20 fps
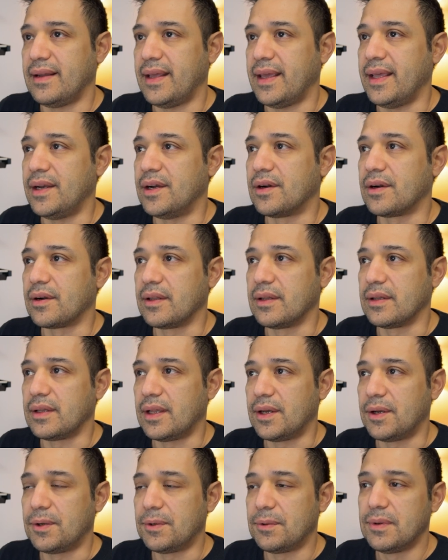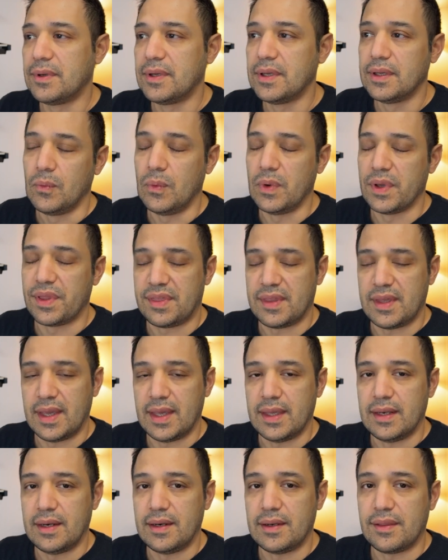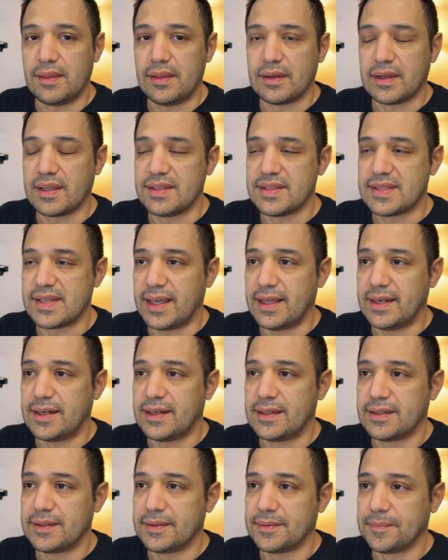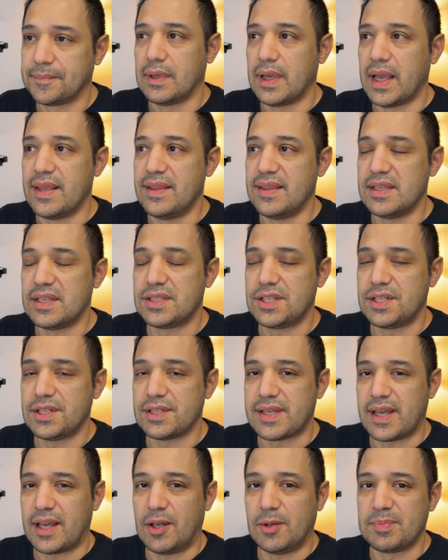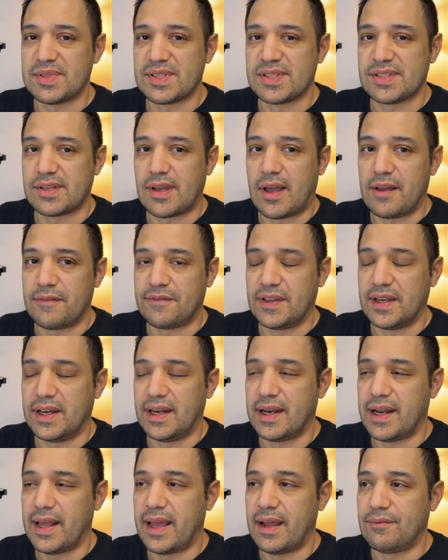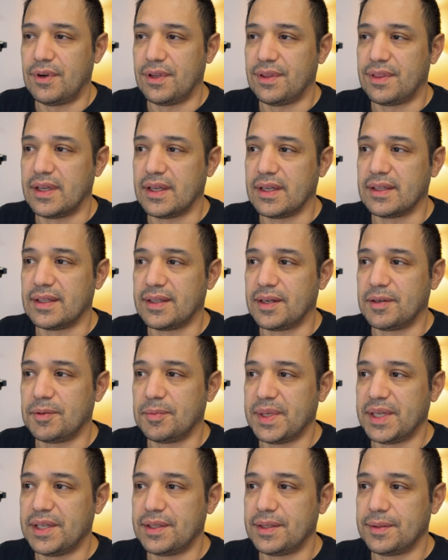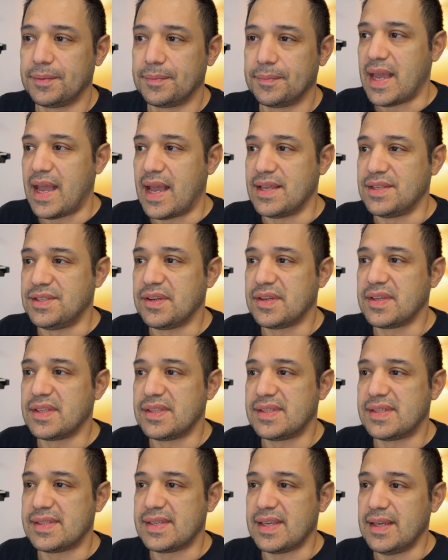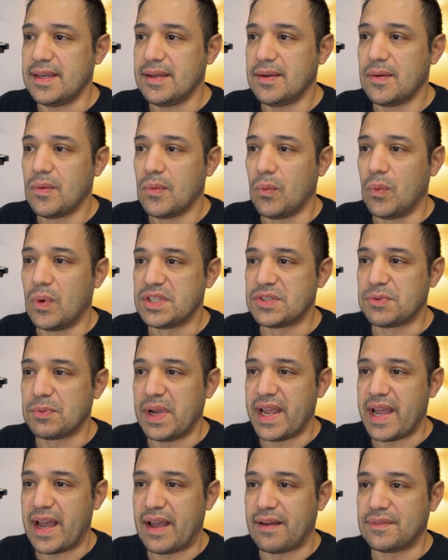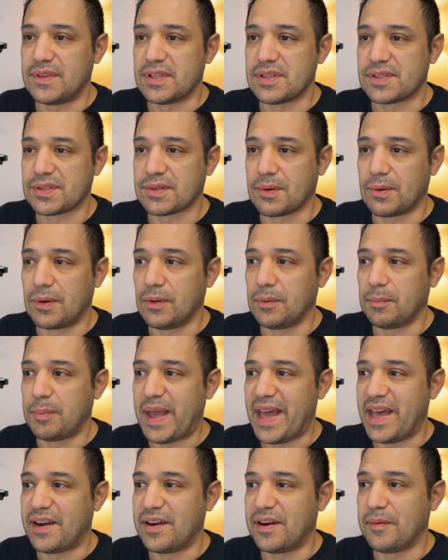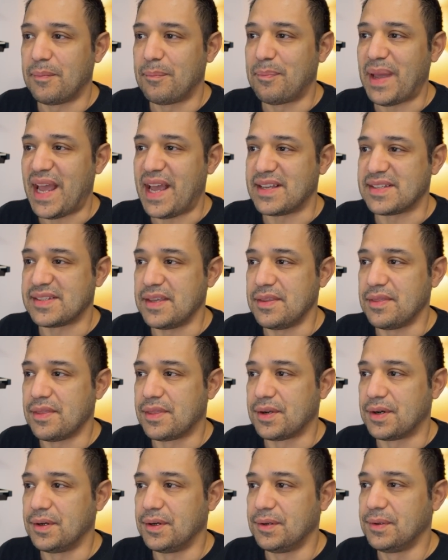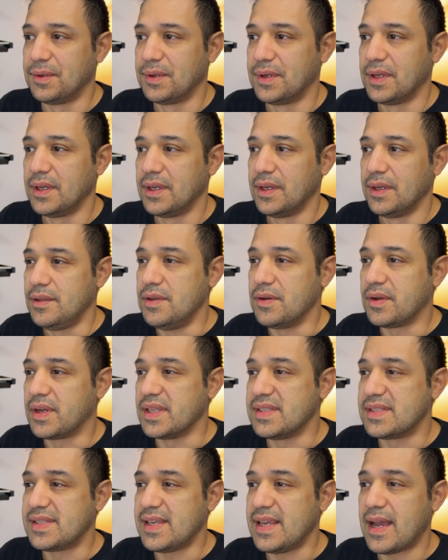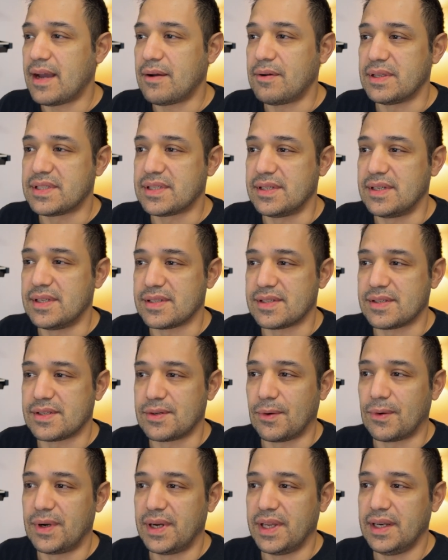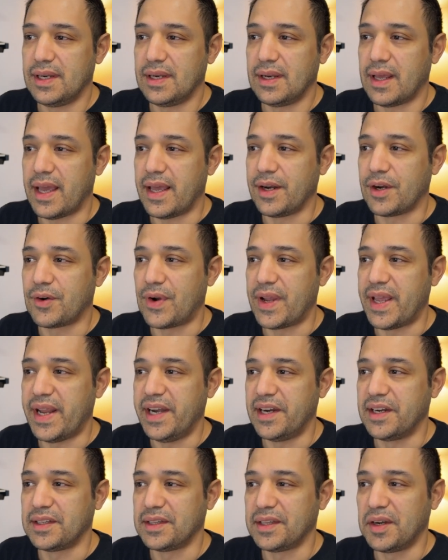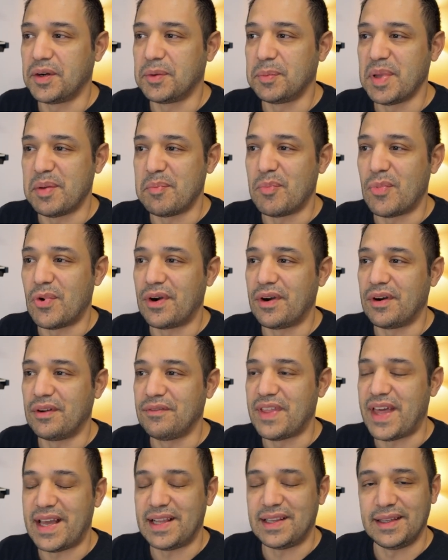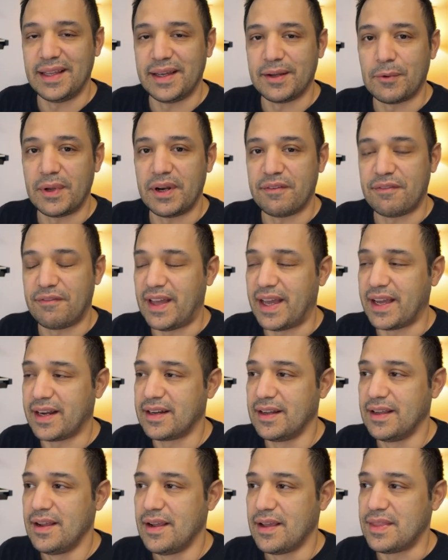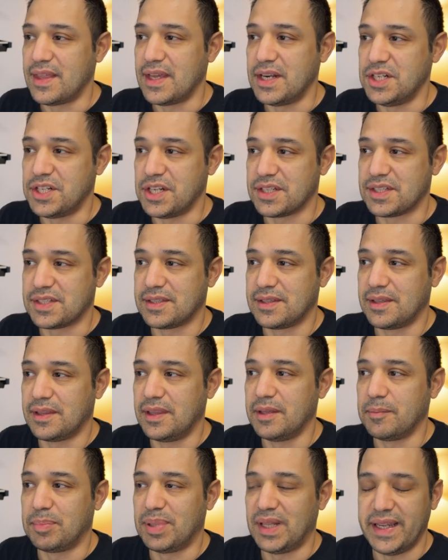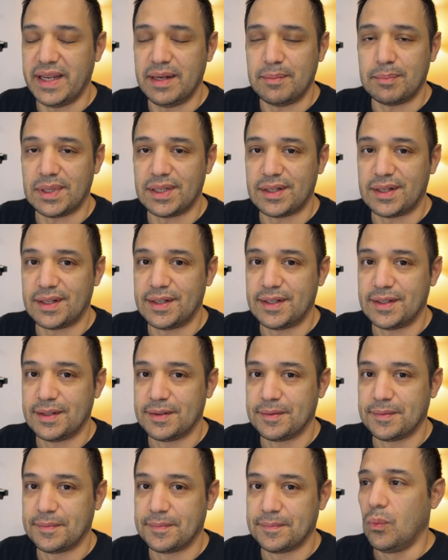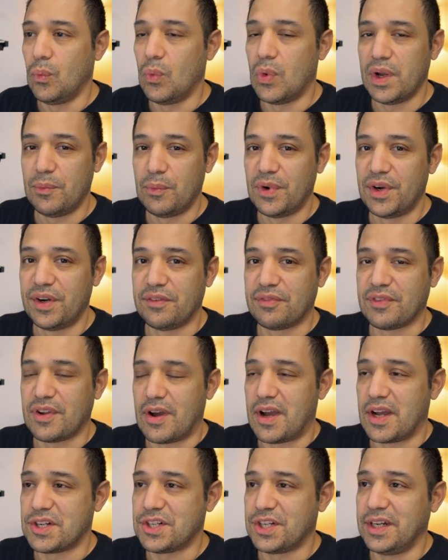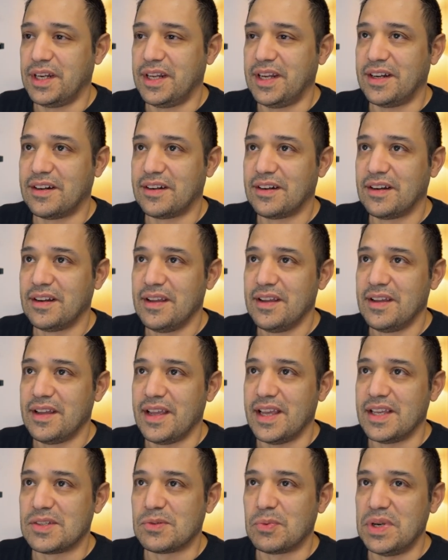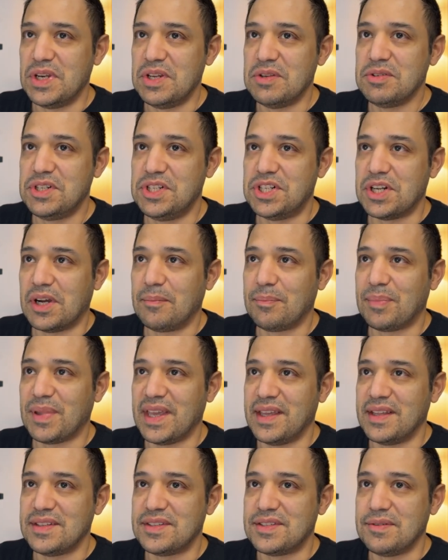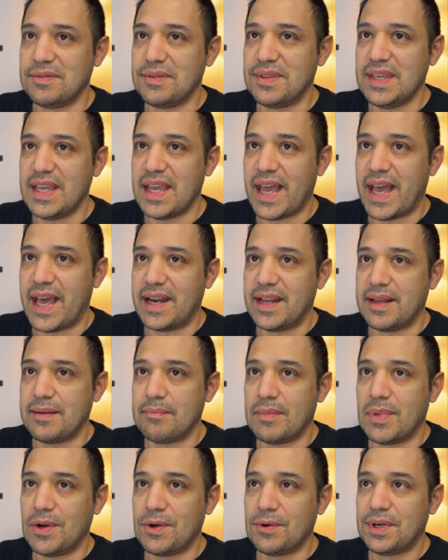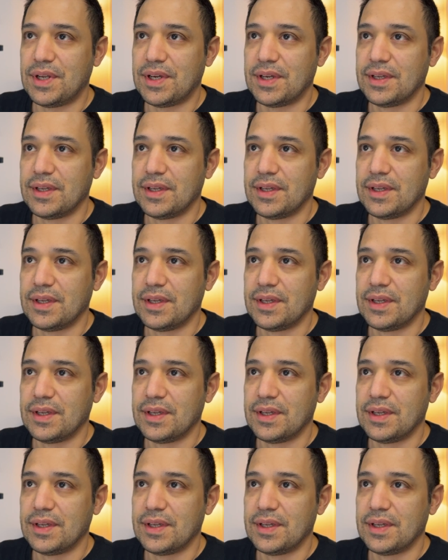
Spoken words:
inner glow within the container. And this just helps soften everything a little bit. As you can see, once we have the scroll pattern passing through, you can see how it's distorting and creating a little bit more of that liquid effect than just the plain blur. One word of caution here is when you jump into the edit mode,